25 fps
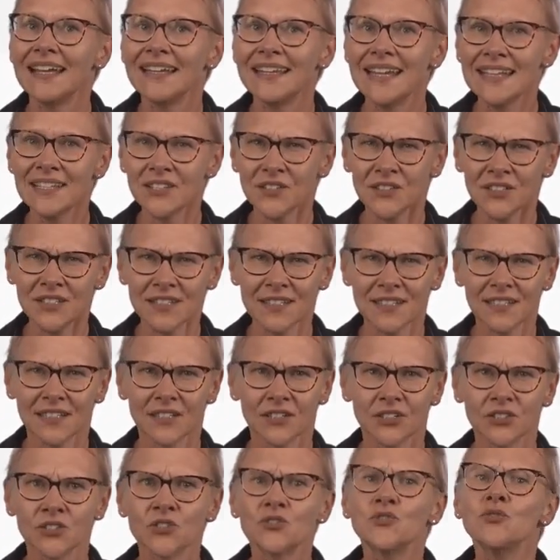Let's
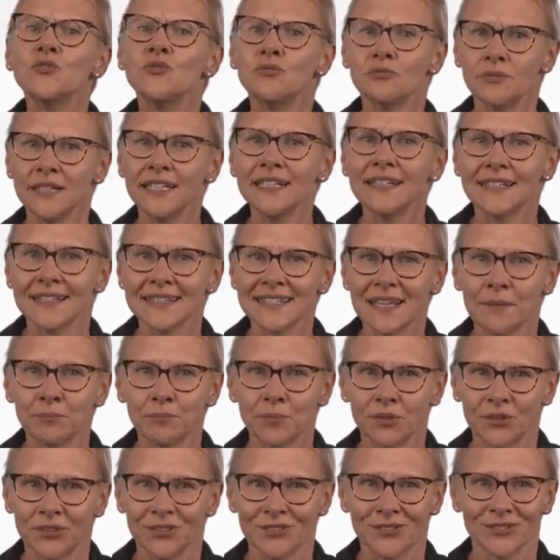consider two real
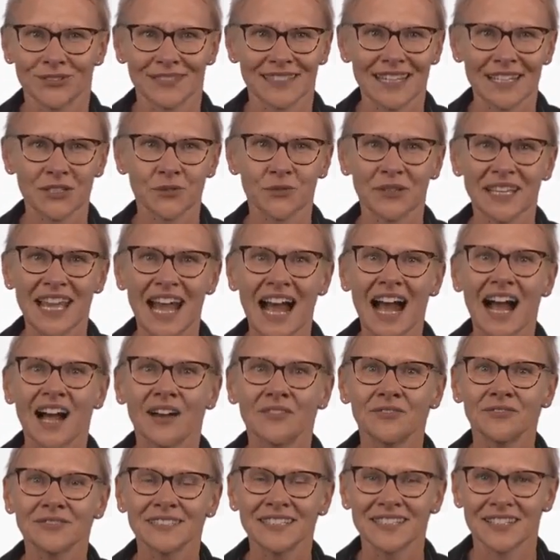examples that we
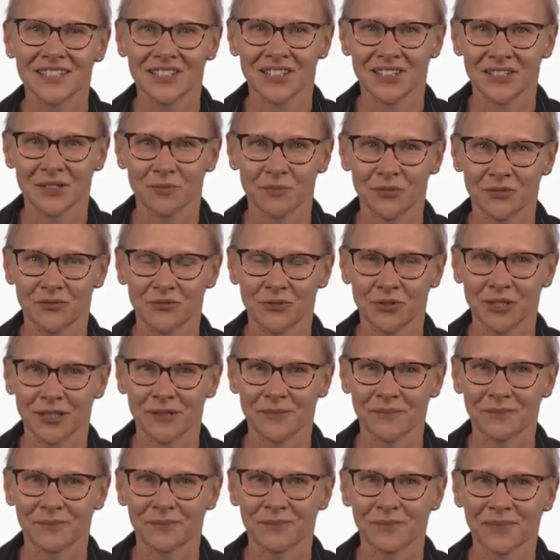have discussed before.
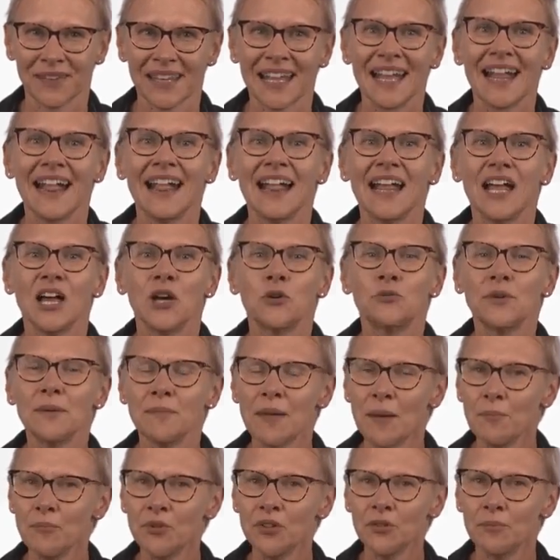
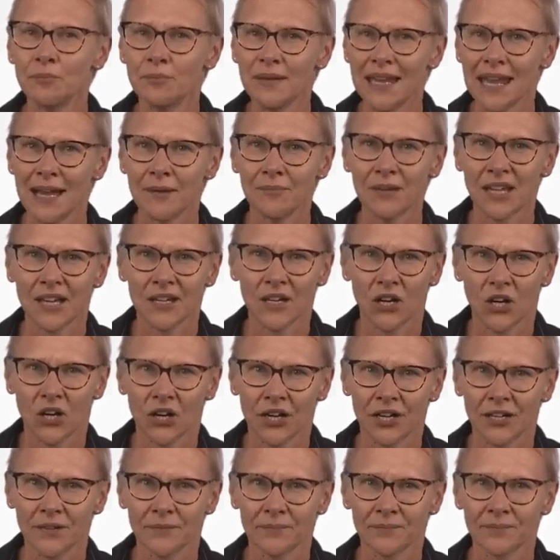Remember
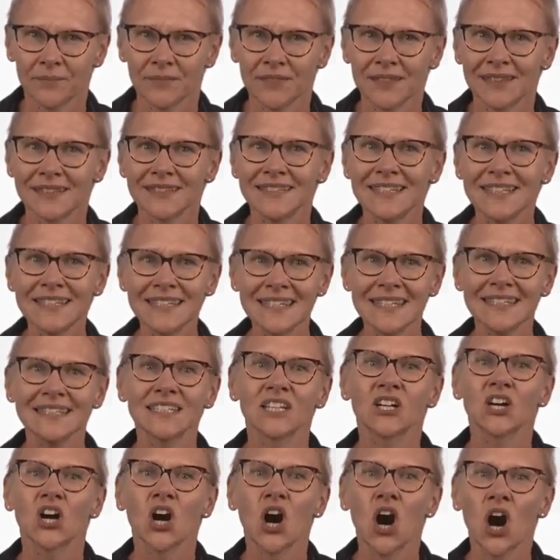BlaBlaCar. This is
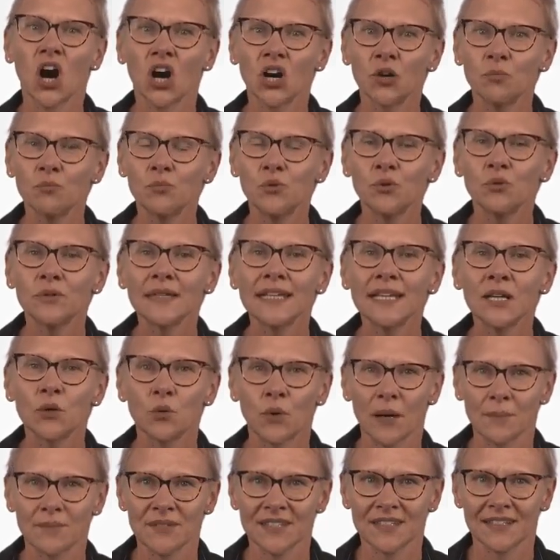a carpooling
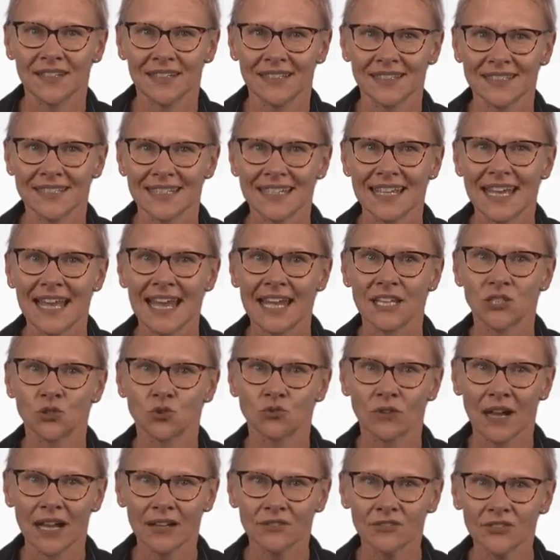website and
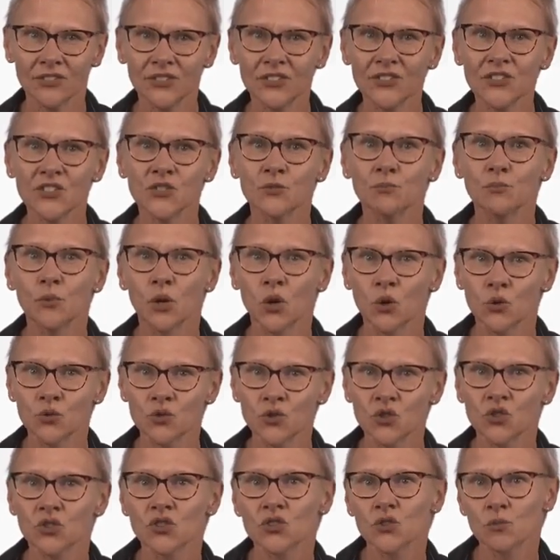drivers
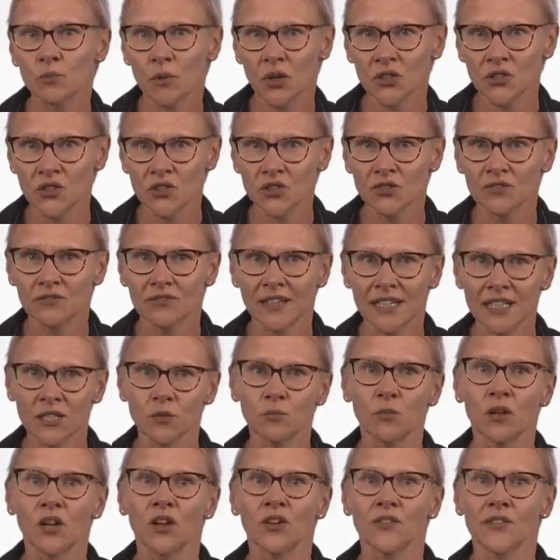post spots
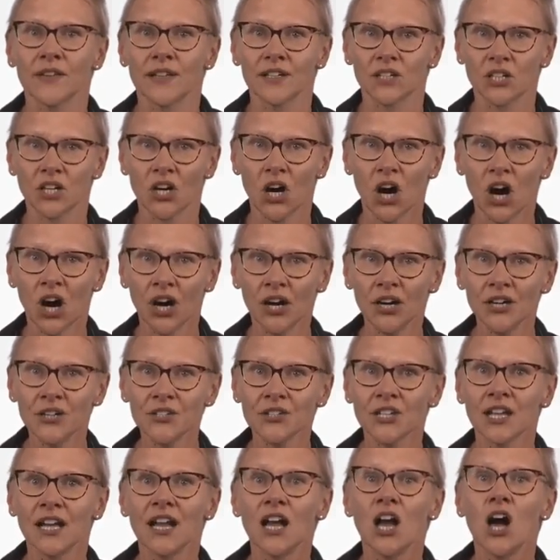available on their
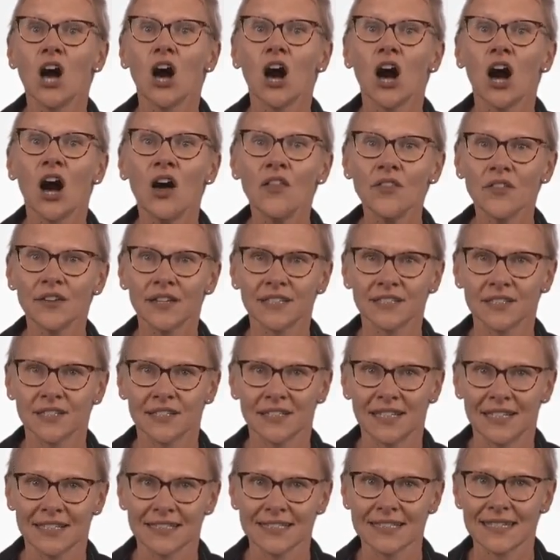cars on the
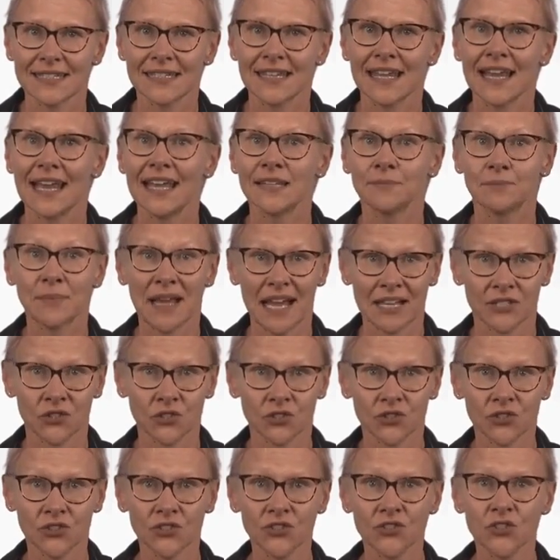internet and
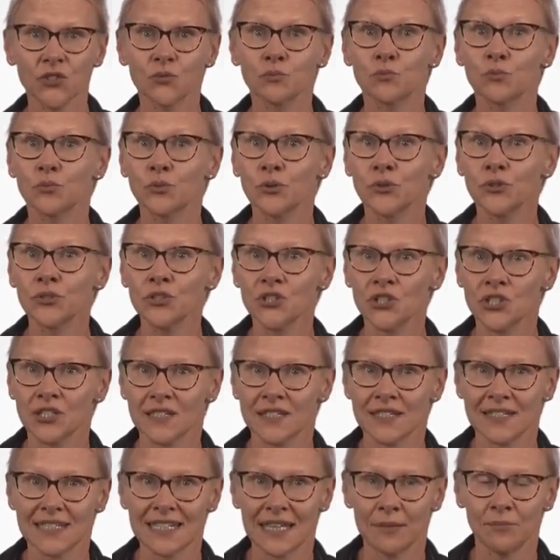passengers
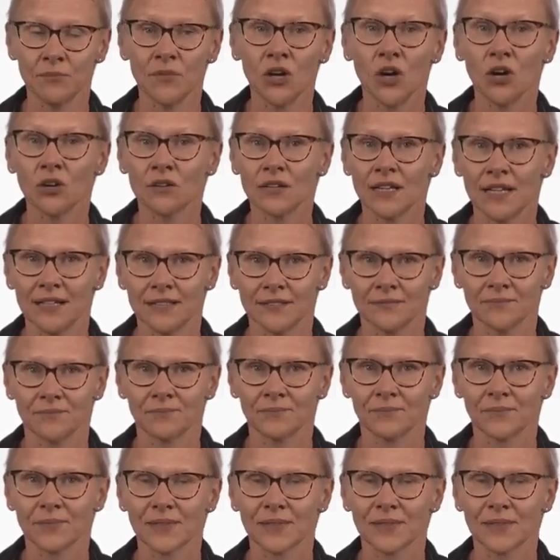purchase them online.